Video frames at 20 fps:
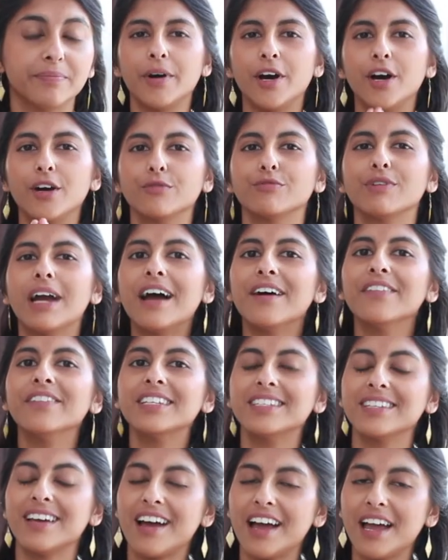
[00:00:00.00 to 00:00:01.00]
But around
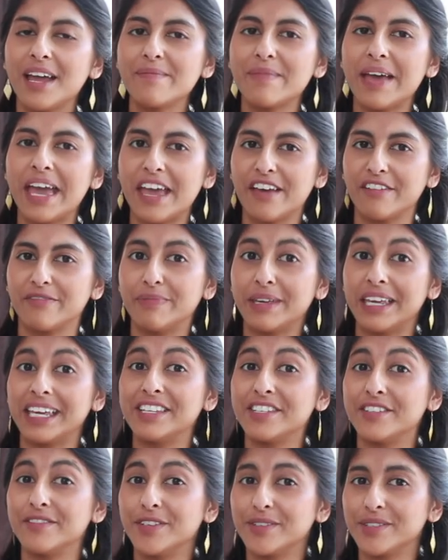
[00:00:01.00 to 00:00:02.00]
the time AFP
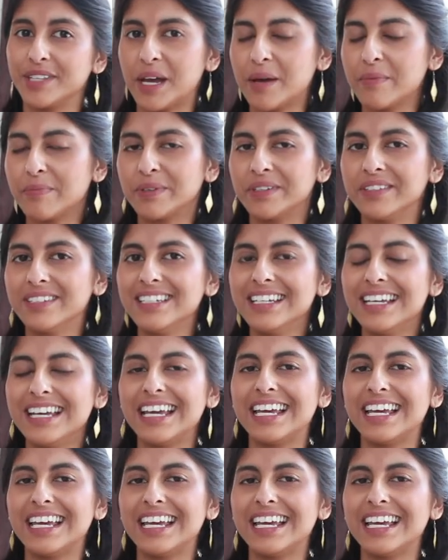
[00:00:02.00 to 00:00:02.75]
interviews happen